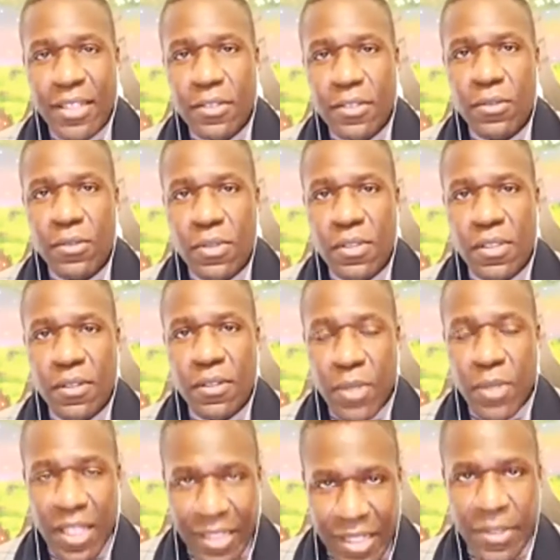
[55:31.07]
any students
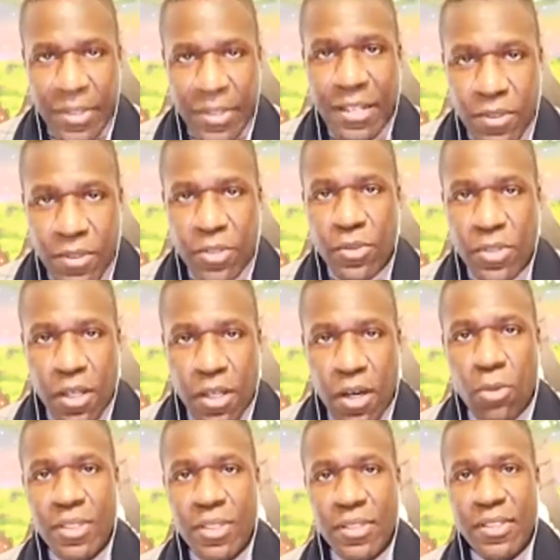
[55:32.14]
to eliminate and reduce the
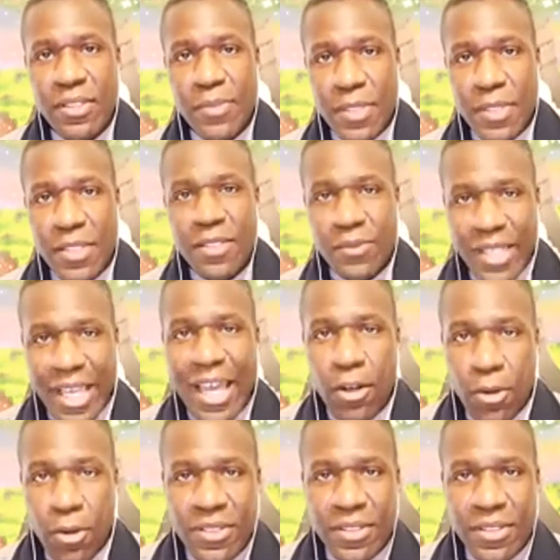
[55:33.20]
homelessness because we
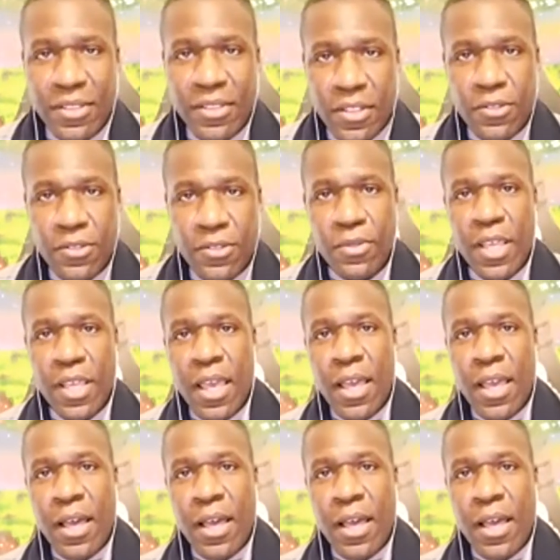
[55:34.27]
had homelessness issues.